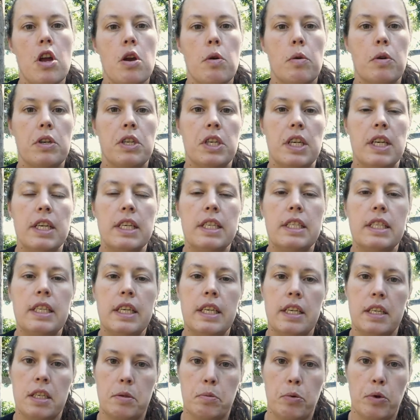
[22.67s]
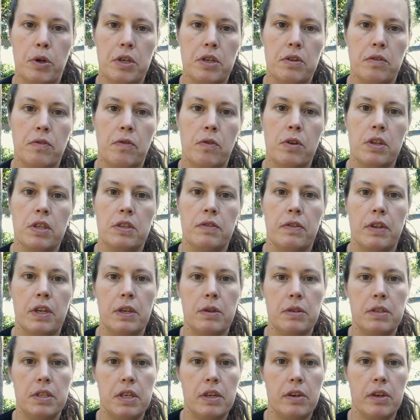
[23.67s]
which is the inspiration for this
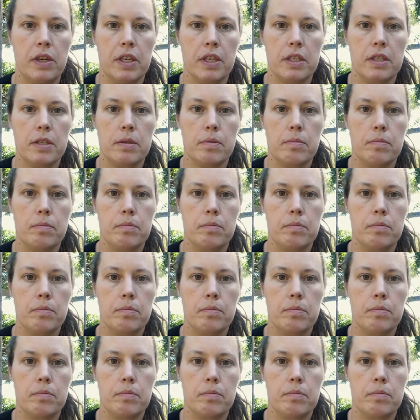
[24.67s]
video series.